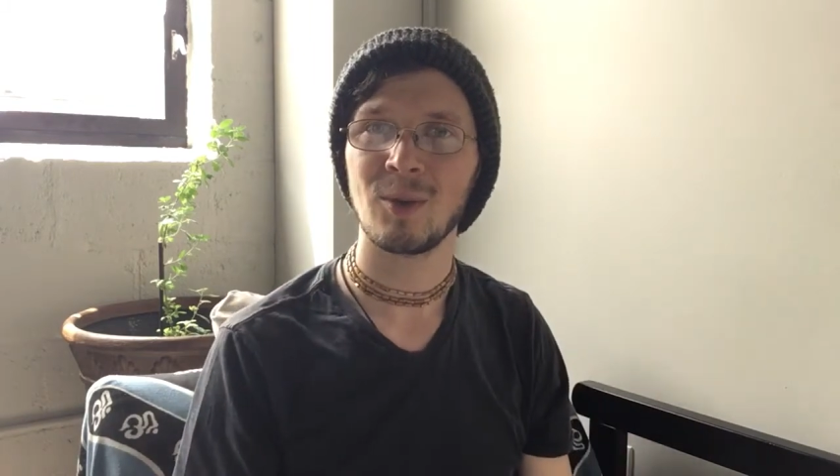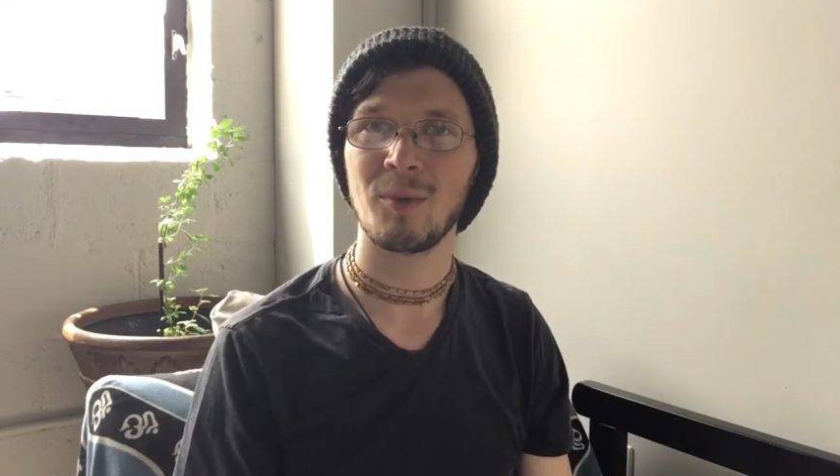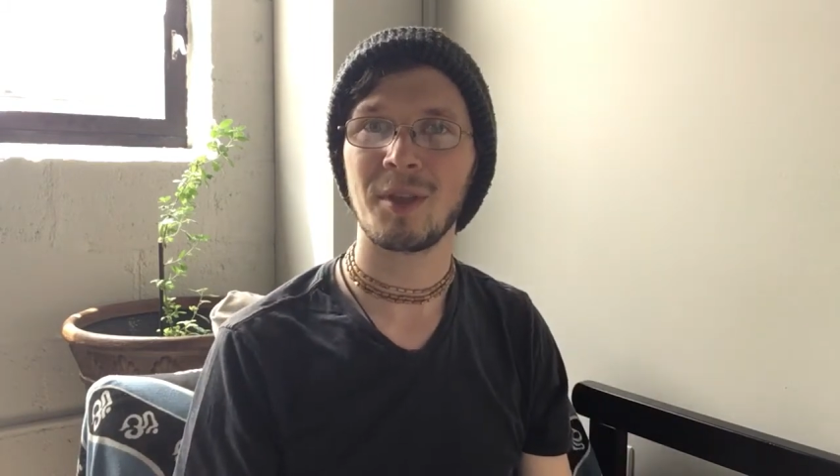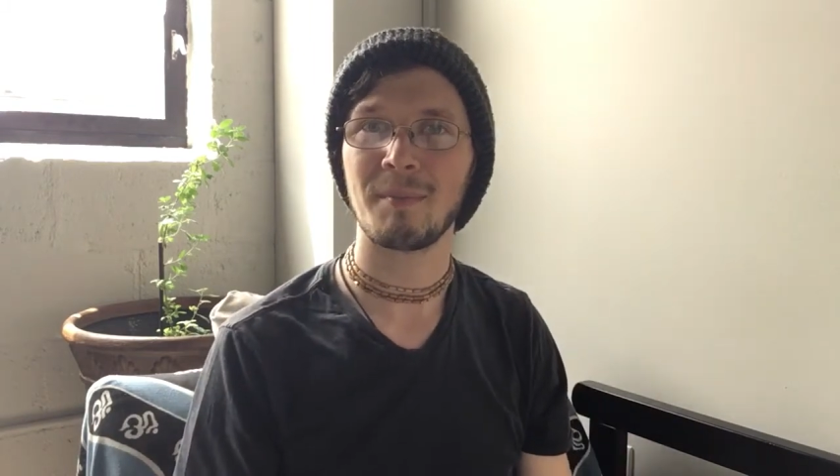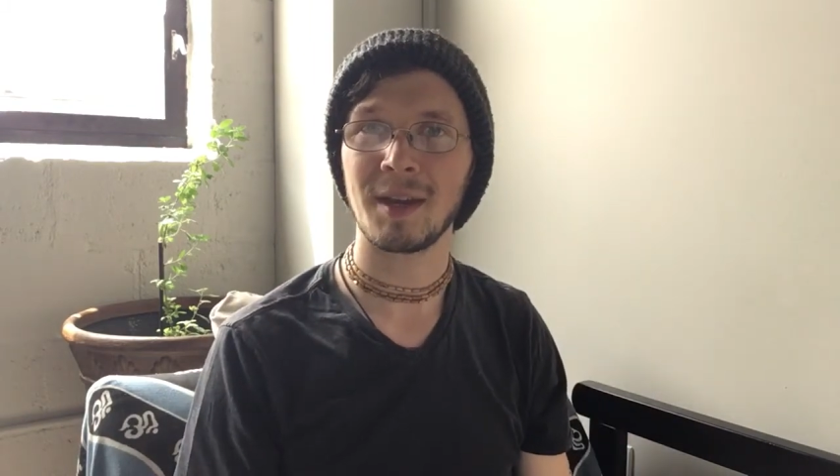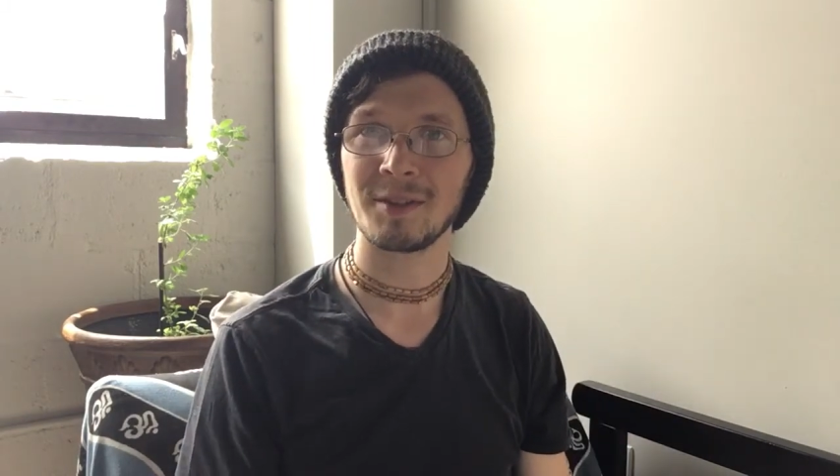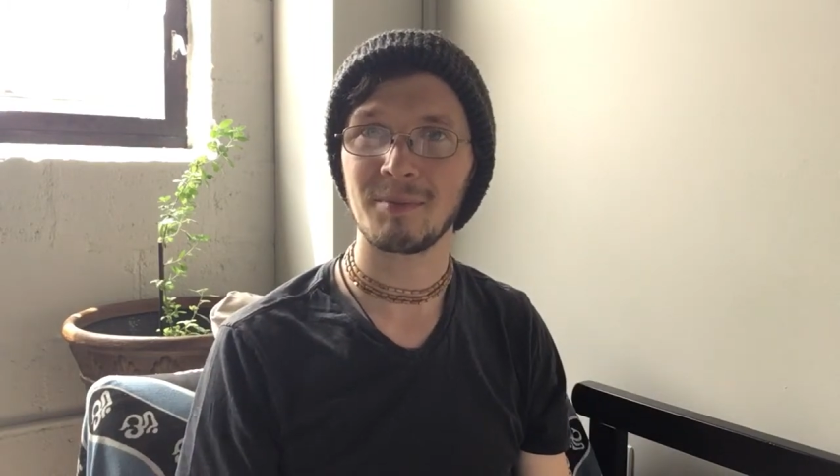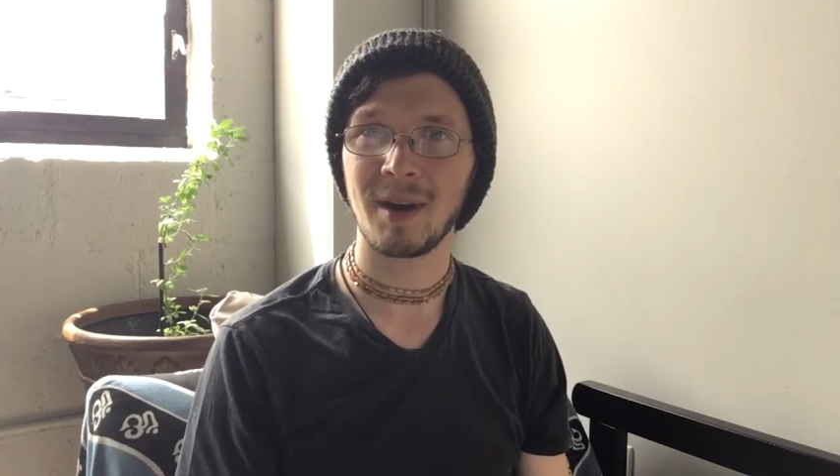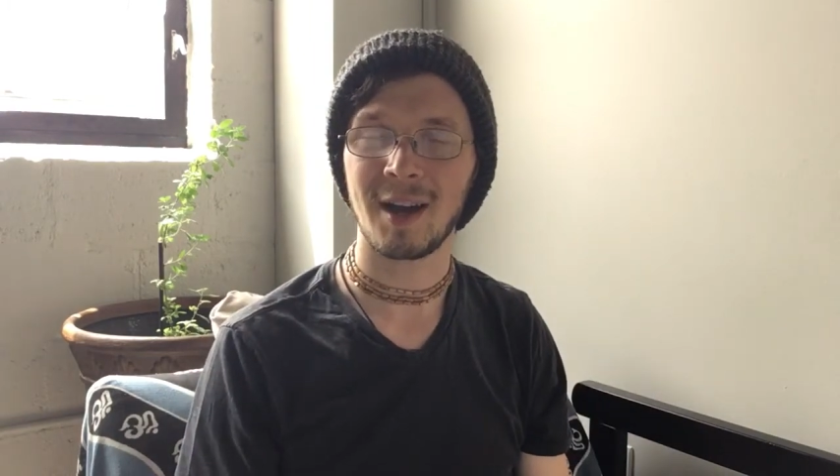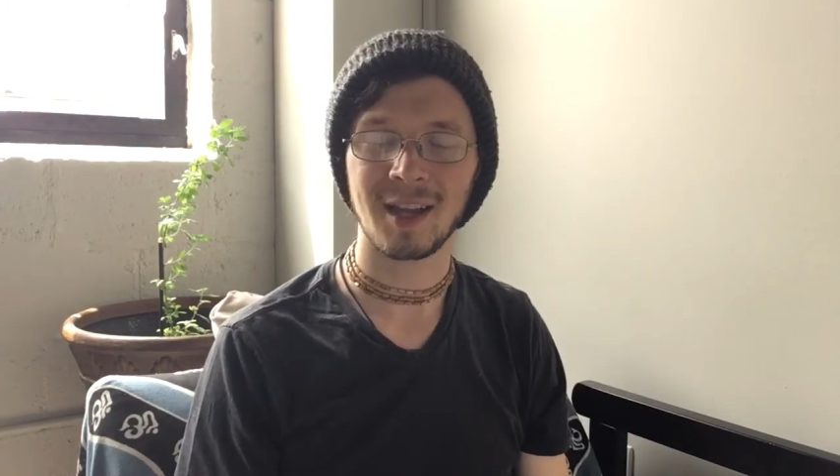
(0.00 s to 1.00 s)
with a mental
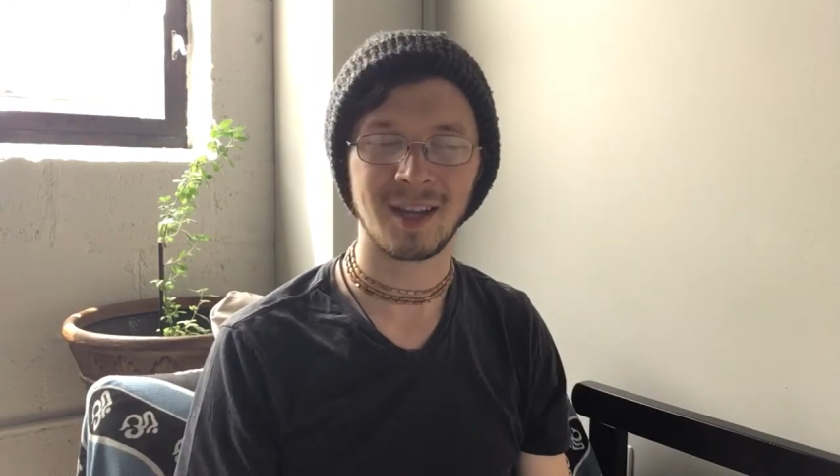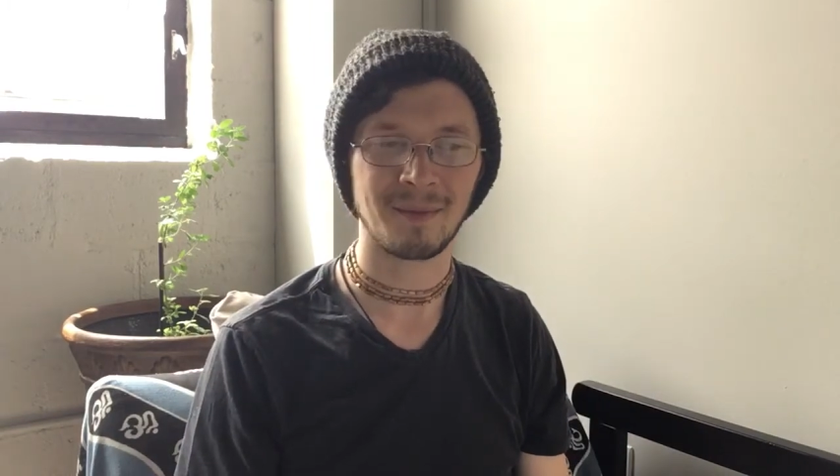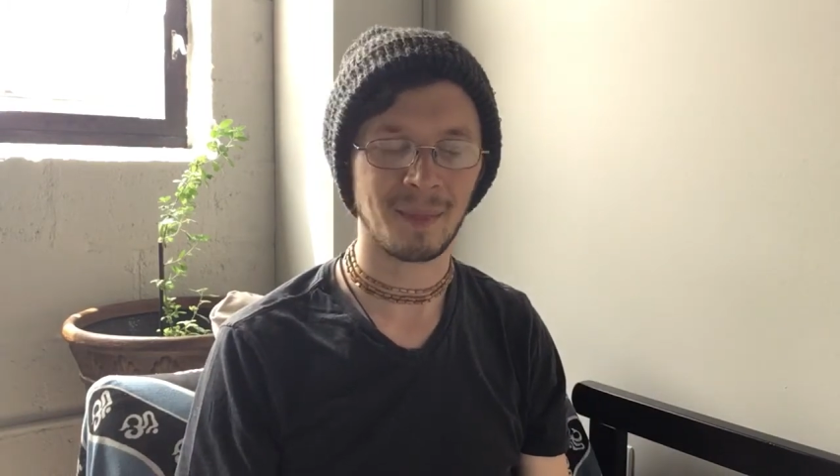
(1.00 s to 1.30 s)
body.